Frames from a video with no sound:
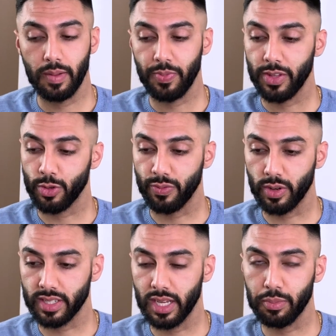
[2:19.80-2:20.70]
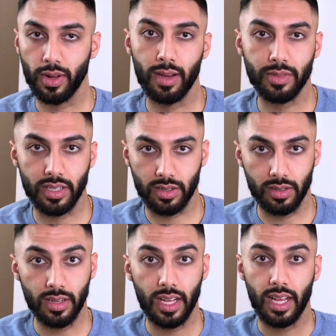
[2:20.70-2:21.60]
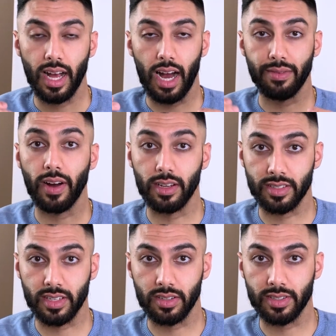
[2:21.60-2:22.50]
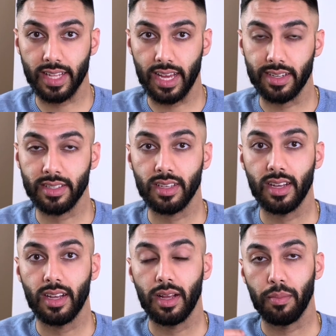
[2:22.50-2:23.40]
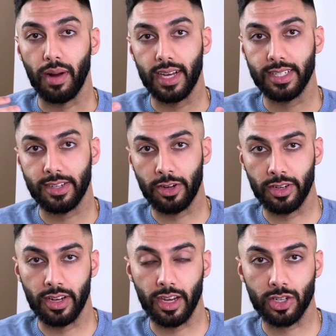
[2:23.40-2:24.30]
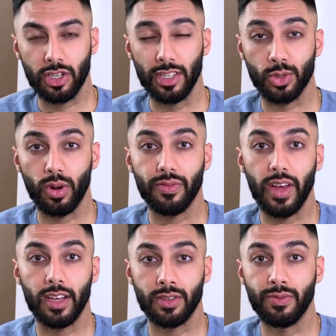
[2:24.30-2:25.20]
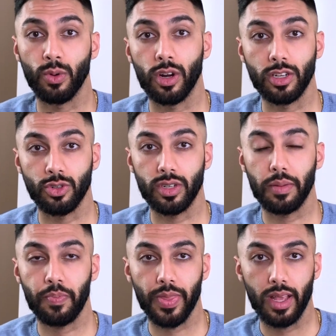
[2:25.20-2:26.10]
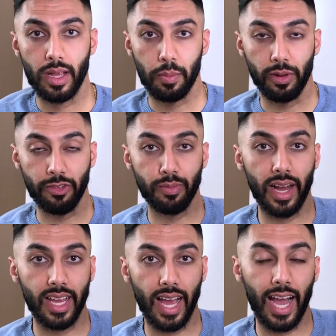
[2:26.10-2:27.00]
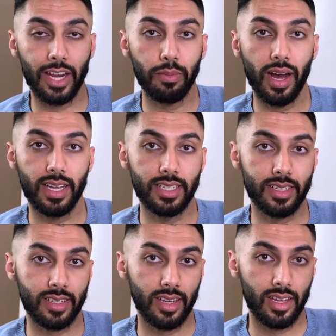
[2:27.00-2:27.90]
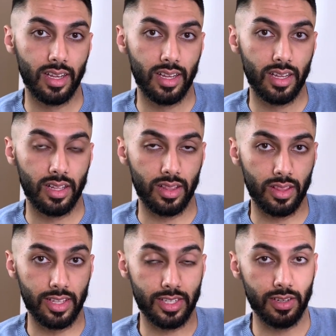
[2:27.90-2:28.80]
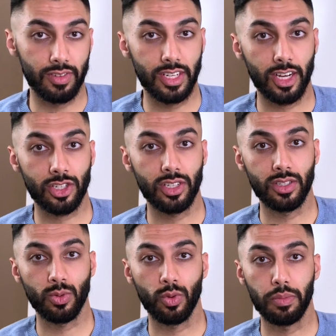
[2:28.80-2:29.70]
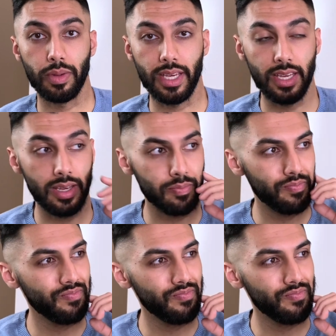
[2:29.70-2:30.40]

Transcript: So for example, I'm single. I file single status. My standard deduction is $12,400. But if my itemized list of deductions would be